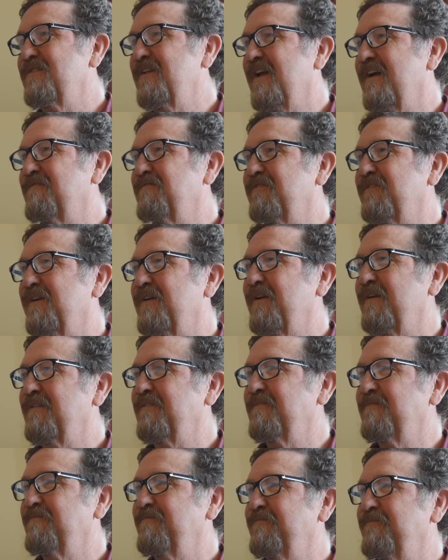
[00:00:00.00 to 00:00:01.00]
not very
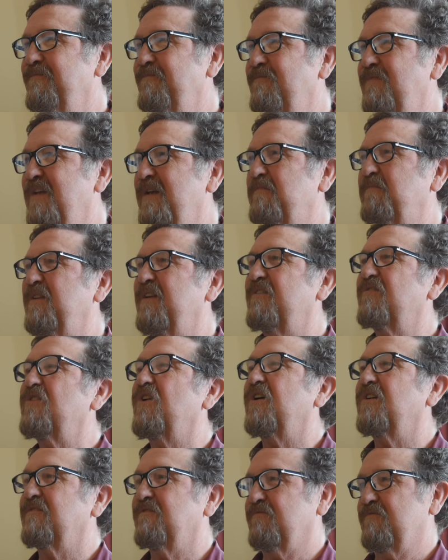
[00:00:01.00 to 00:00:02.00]
deeply
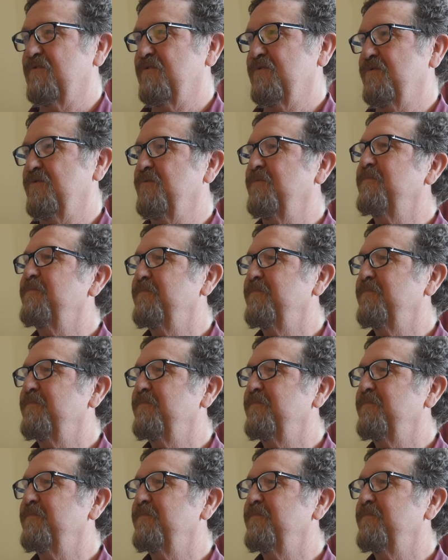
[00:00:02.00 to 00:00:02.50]
thought through.